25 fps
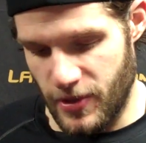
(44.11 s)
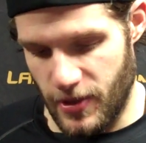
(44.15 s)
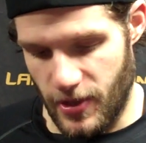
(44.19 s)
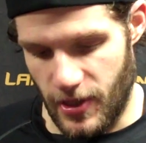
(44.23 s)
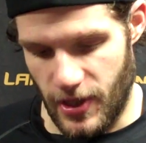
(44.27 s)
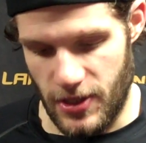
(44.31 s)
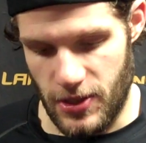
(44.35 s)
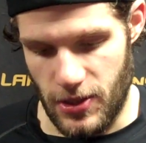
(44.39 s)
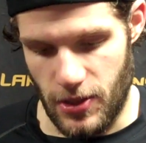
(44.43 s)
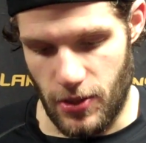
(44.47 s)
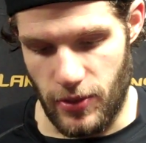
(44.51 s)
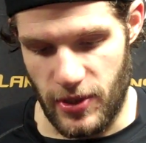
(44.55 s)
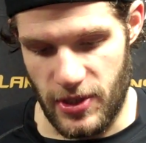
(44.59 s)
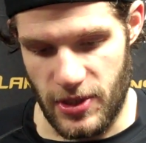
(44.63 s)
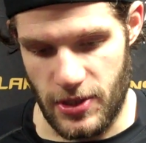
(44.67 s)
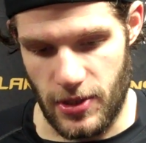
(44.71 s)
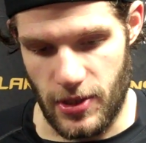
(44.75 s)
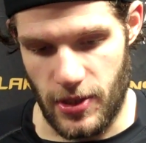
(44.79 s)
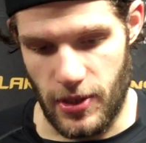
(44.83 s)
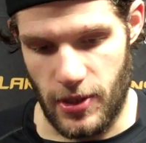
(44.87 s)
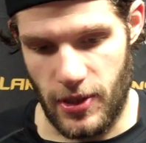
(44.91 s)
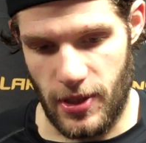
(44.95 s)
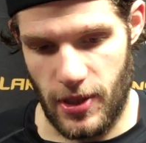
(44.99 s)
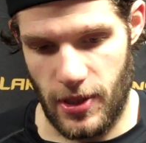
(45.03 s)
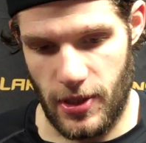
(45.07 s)
that's always
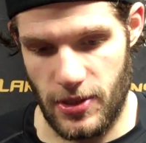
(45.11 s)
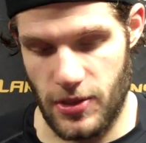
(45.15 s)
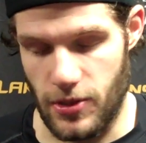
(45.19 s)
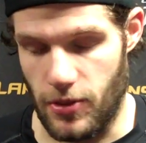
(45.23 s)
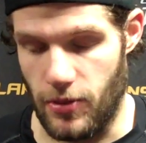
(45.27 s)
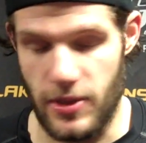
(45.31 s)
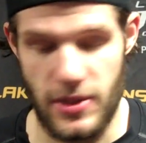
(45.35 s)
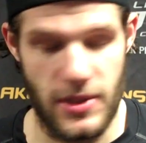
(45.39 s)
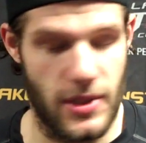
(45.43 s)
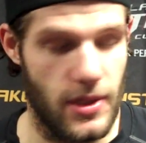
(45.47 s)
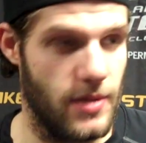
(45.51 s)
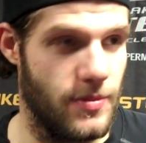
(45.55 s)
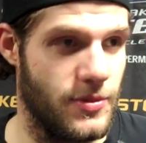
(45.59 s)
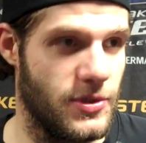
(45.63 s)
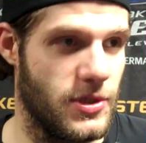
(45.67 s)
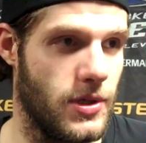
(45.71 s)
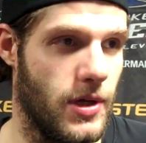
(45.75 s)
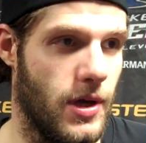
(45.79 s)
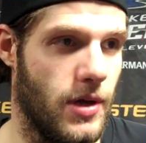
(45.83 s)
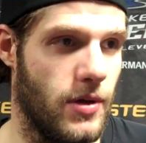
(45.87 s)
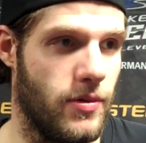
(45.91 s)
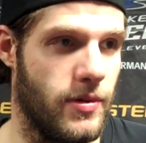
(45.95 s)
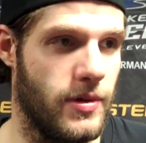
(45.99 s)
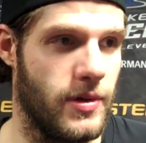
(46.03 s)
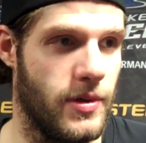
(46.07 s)
good. It always helps you
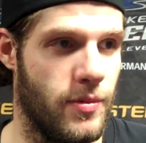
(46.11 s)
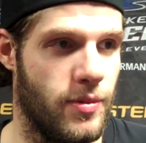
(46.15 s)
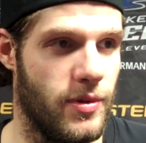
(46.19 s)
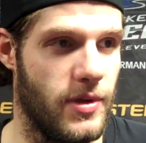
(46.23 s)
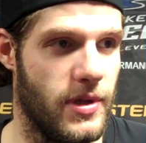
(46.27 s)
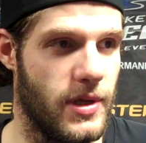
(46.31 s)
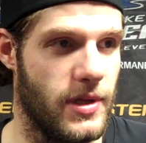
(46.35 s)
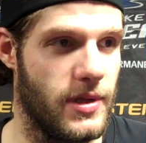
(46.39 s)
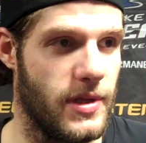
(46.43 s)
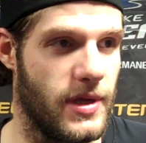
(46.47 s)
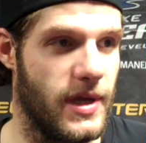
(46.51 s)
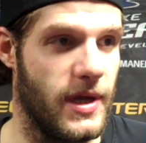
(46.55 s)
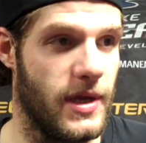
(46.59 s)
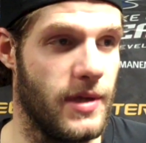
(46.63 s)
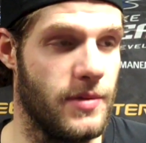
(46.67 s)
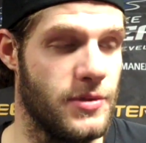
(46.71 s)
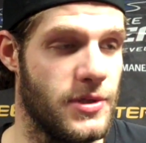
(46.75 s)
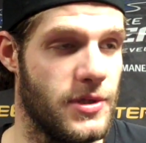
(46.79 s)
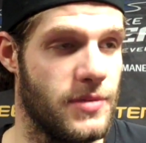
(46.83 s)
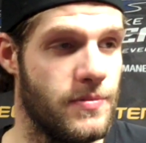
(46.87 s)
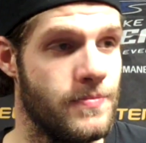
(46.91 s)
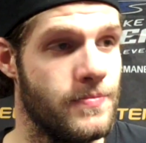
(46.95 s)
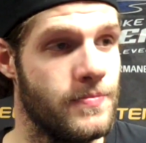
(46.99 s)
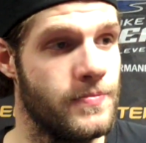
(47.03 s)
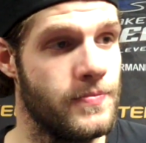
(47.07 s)
out when you're playing the games.